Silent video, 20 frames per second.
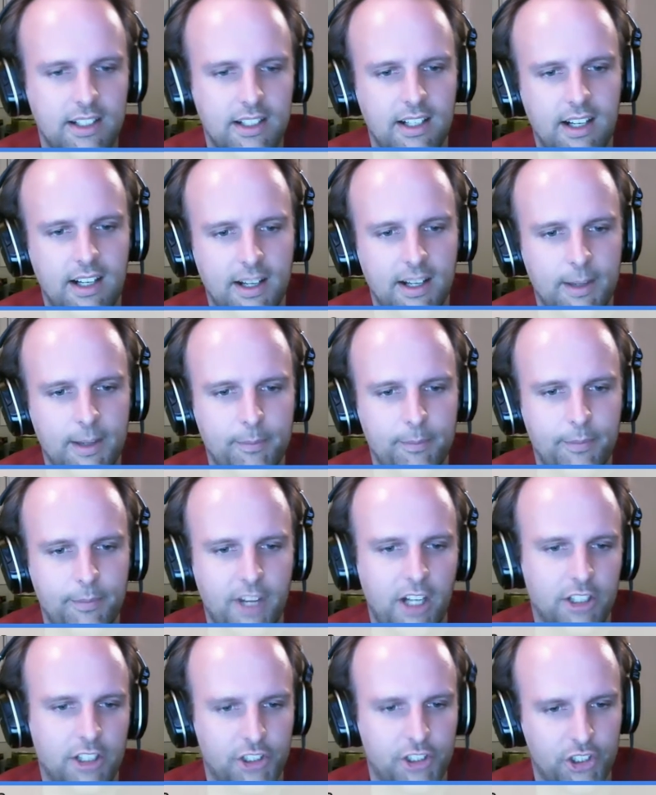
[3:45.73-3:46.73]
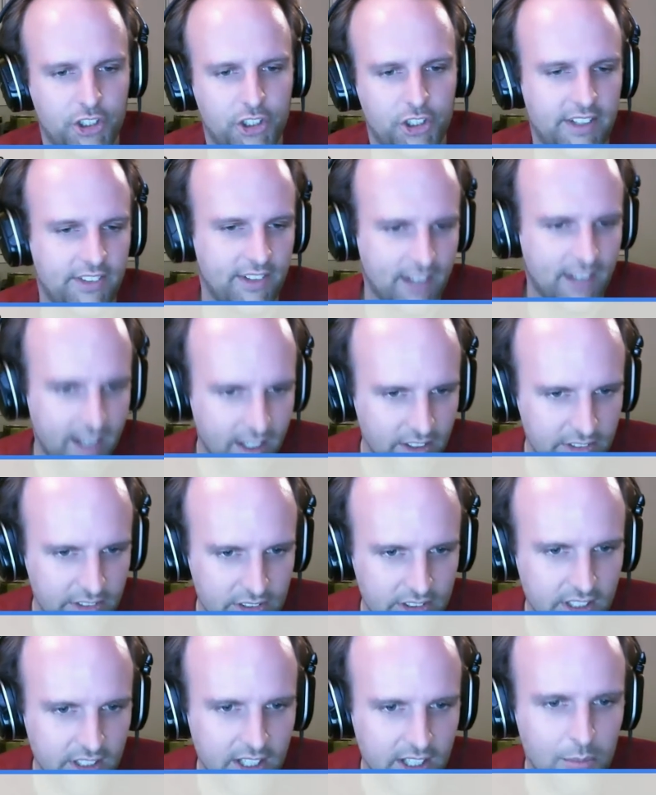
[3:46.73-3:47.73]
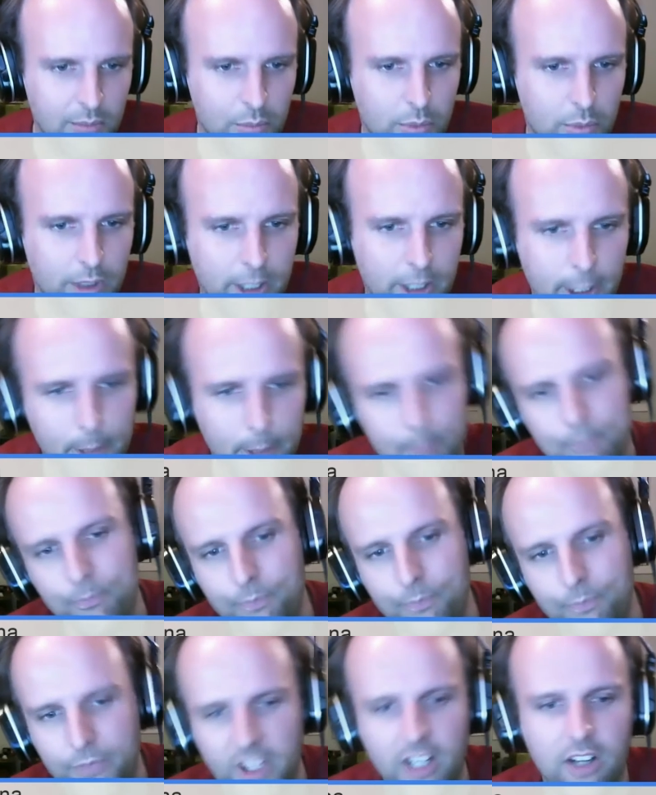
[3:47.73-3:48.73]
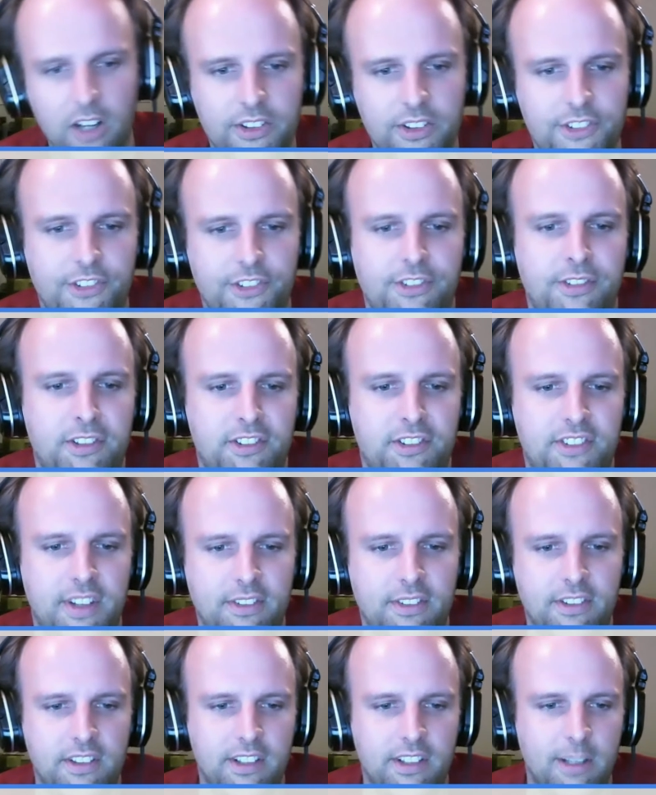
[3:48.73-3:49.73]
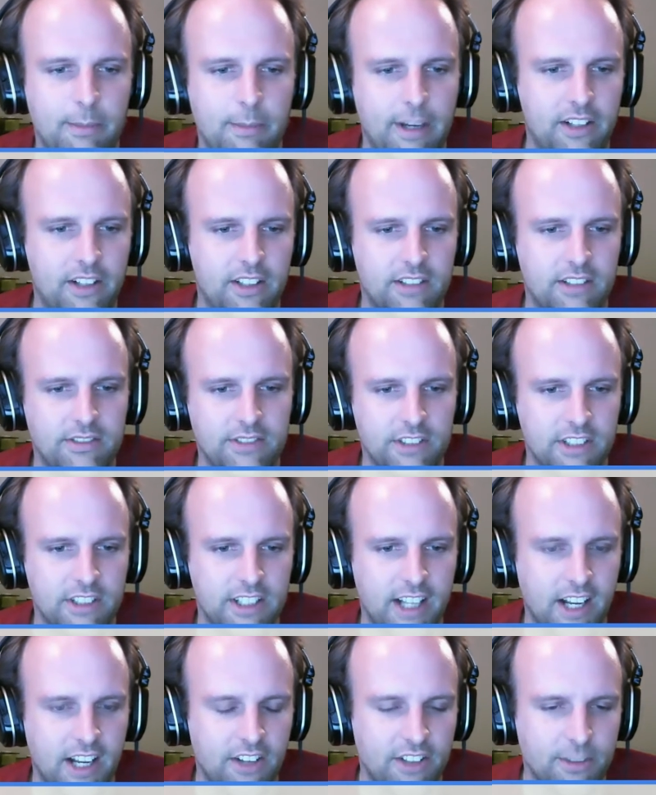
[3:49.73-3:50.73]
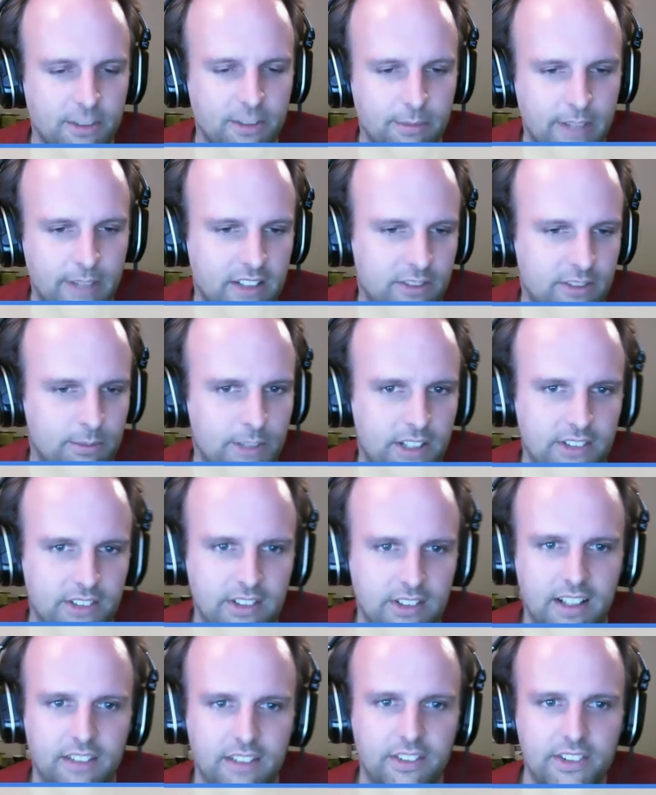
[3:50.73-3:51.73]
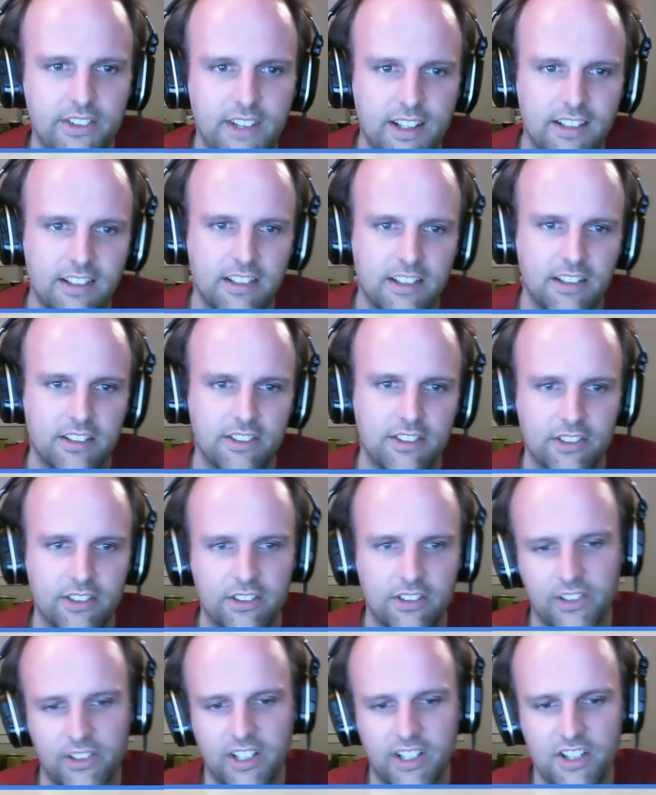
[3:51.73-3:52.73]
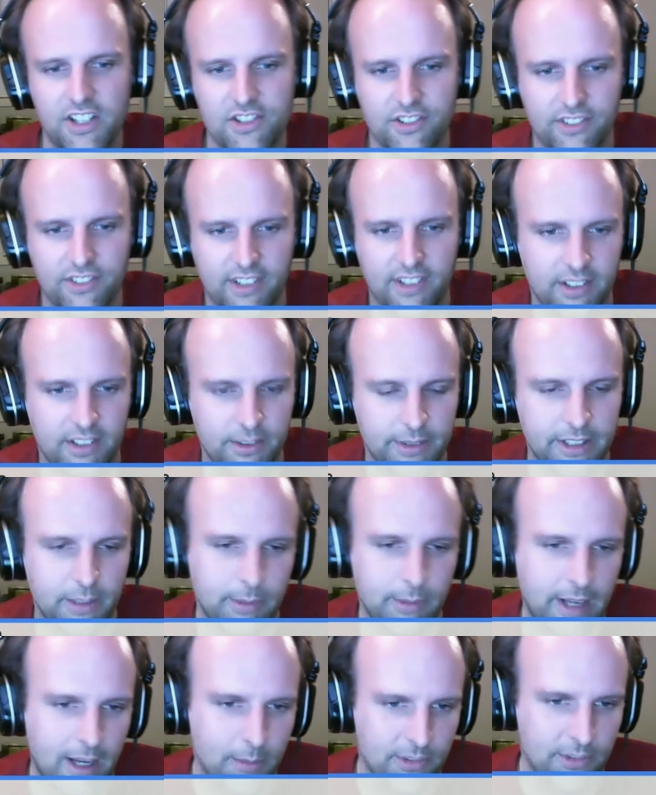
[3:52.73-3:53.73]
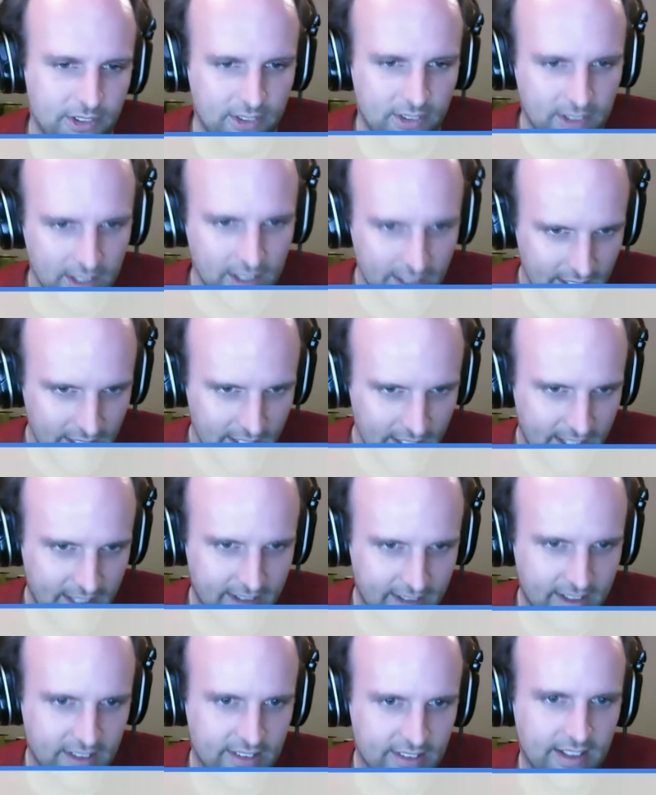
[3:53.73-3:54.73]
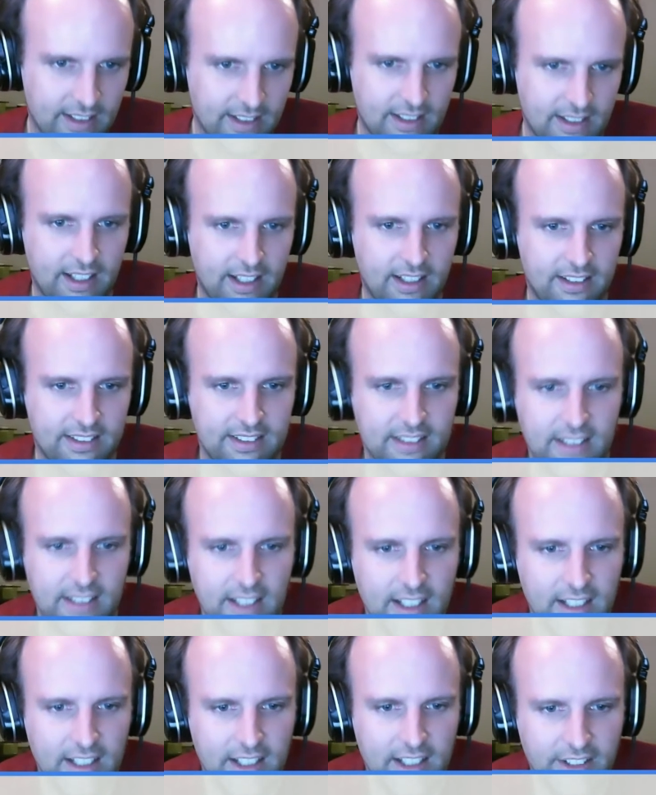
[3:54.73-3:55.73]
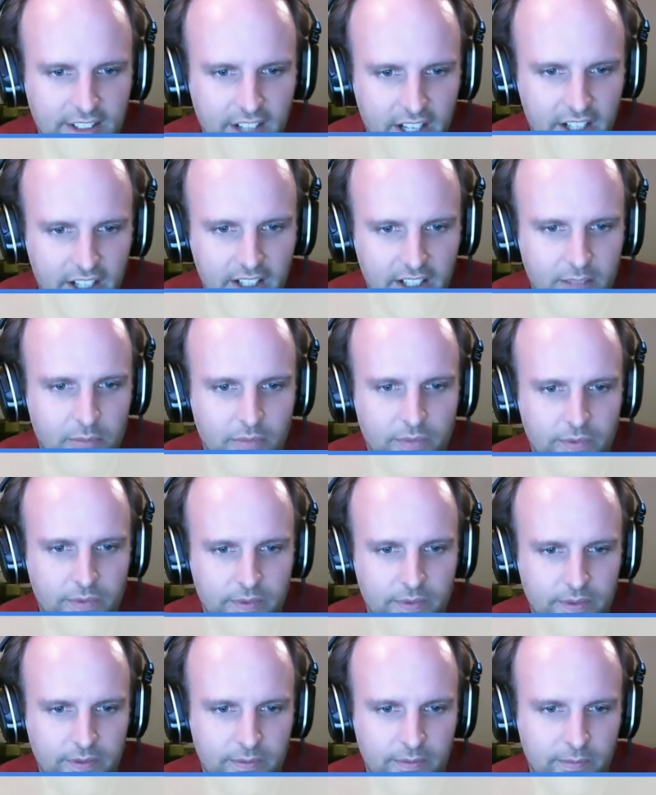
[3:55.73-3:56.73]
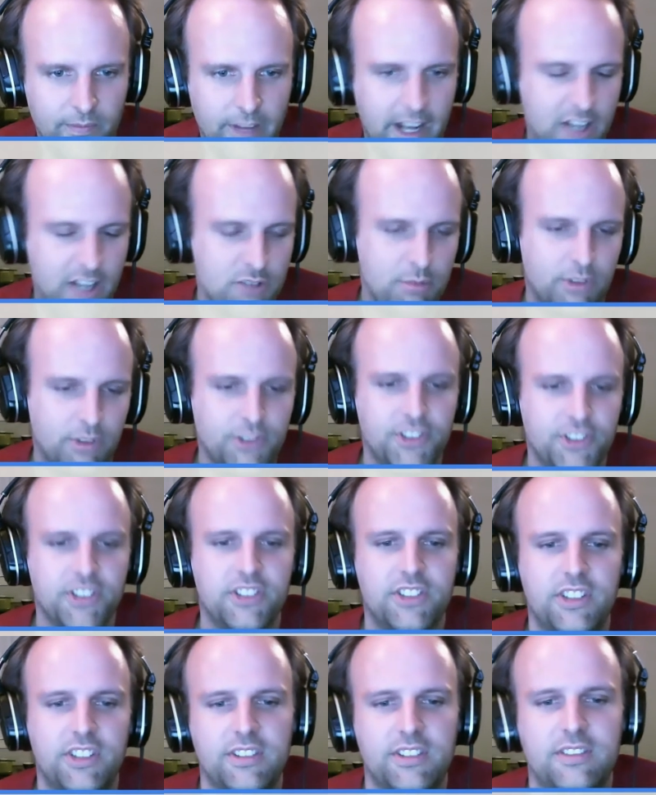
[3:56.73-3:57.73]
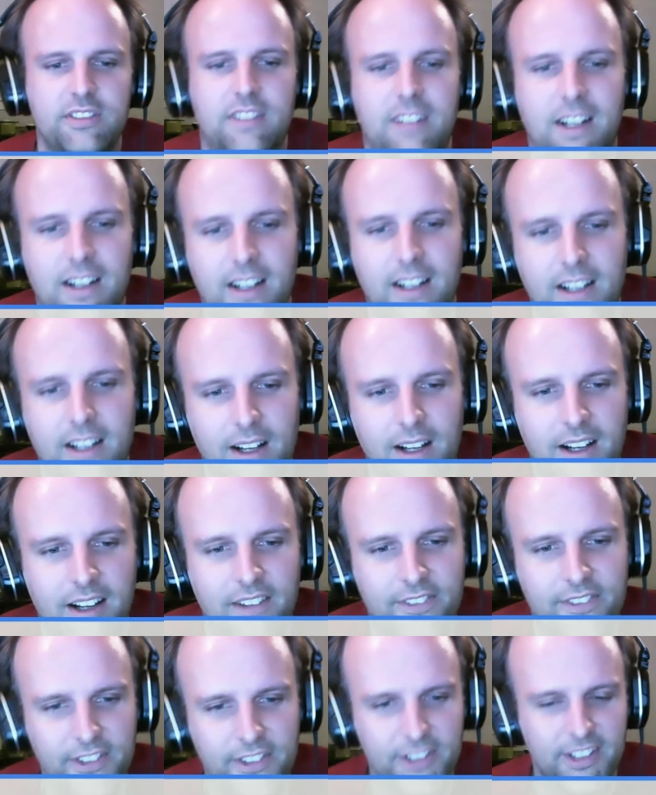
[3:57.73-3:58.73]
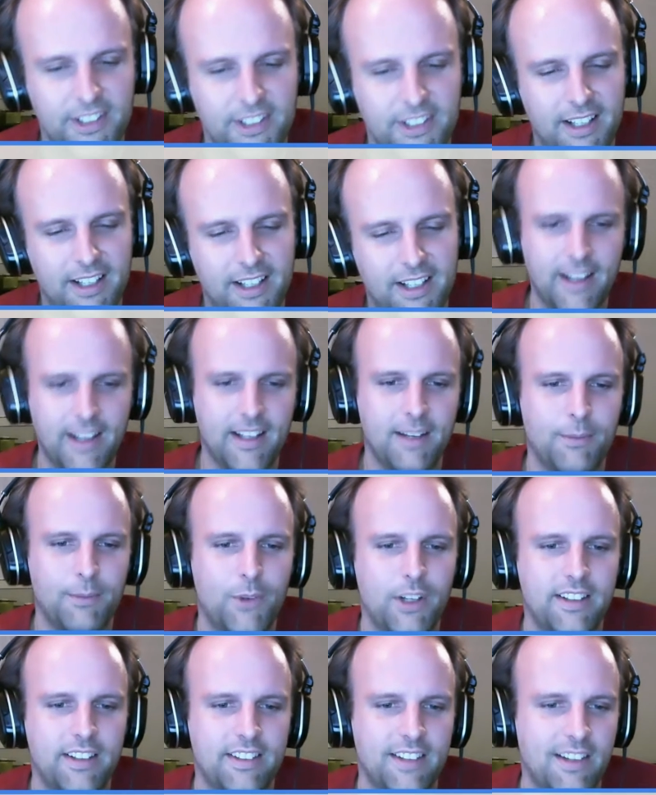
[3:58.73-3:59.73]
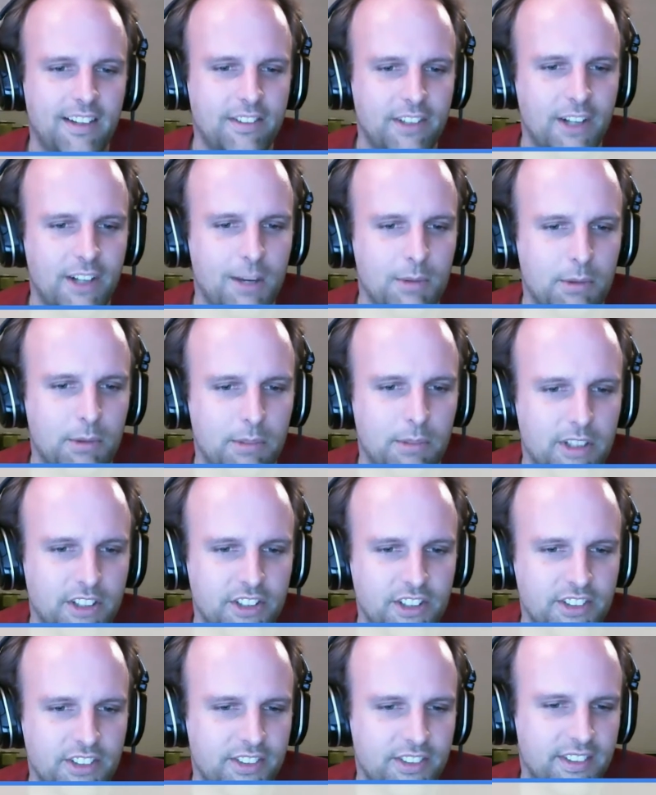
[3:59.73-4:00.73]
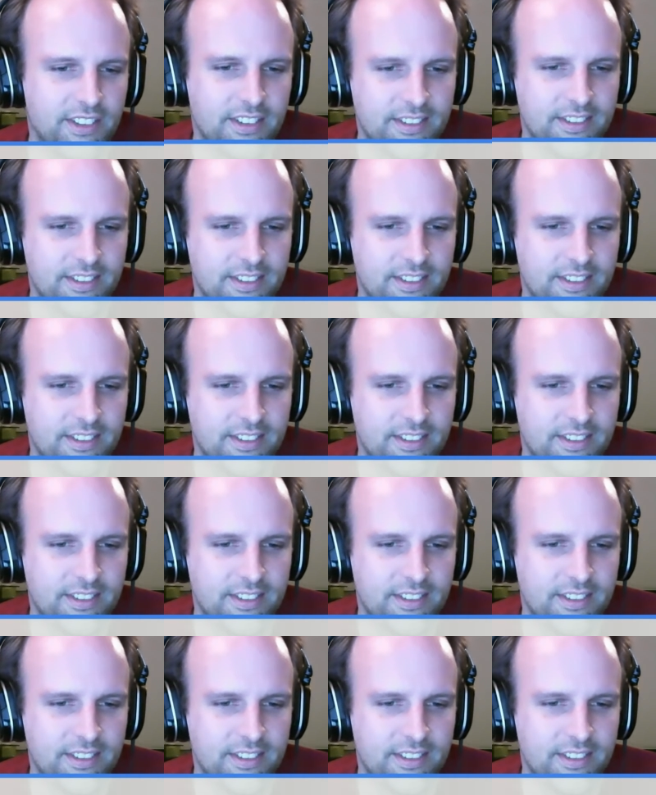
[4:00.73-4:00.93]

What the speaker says: I'm not sure if that's the case or not, but it's just definitely a matter of learning how to maximize line of sight in certain locations on the arena maps and things like that. It's not unmanageable, just I feel like, man, I'm wearing this heavy armor, but it sure doesn't